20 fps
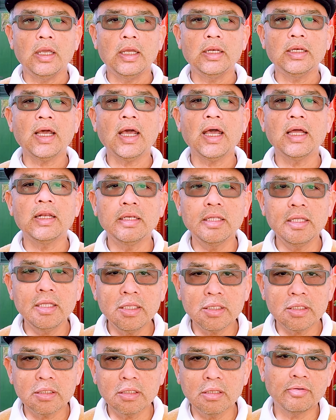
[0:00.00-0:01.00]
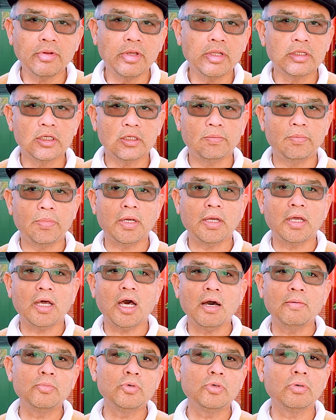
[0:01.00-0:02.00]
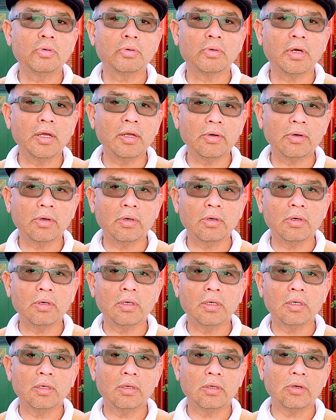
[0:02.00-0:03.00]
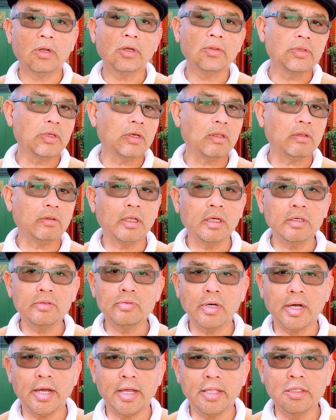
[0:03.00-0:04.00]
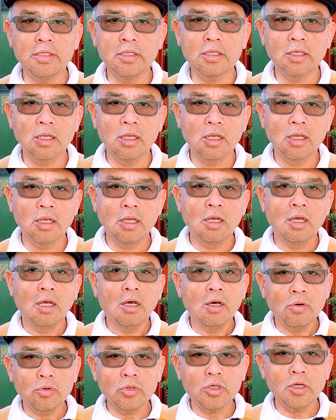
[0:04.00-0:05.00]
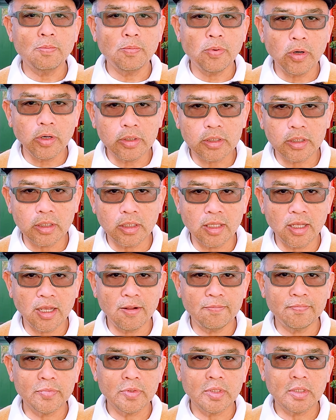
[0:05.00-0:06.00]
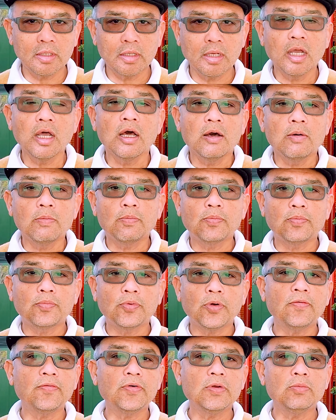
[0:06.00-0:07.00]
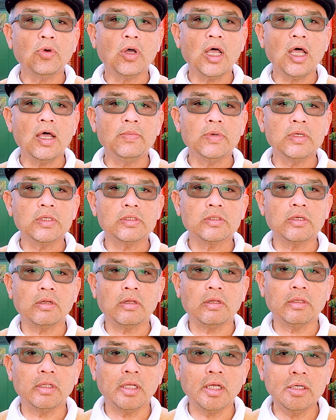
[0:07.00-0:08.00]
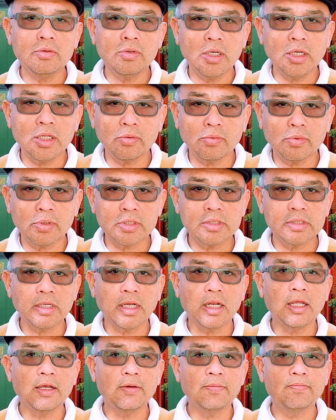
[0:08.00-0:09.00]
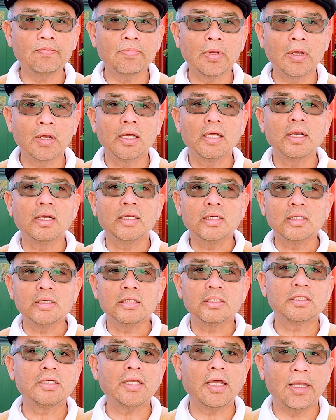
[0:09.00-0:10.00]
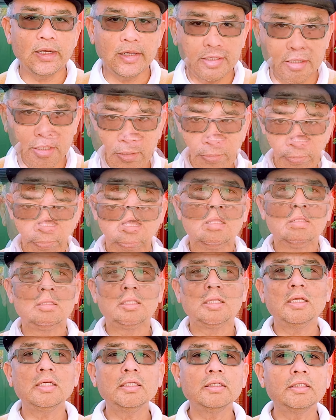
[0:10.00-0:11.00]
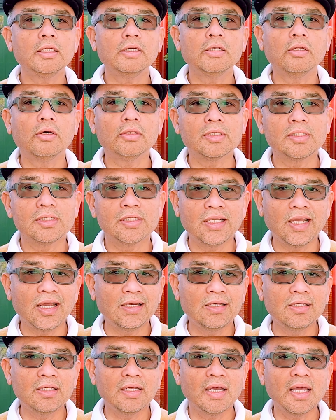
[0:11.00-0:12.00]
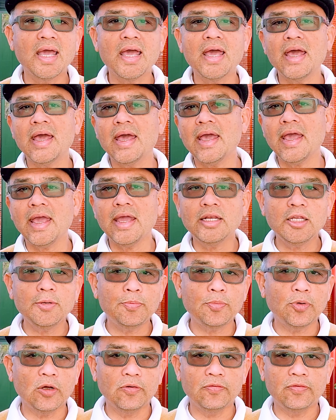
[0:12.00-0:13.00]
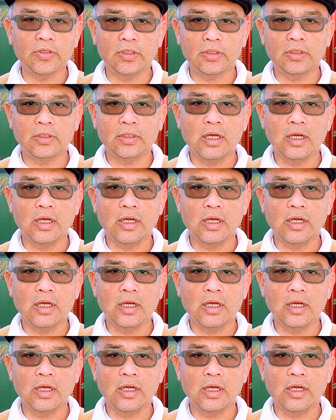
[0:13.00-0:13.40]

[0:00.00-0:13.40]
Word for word: in a hadith narrated by Abu Hurairah radiallahu anh, who reported that Prophet Muhammad sallallahu alaihi wasallam said, Allah did not send any prophet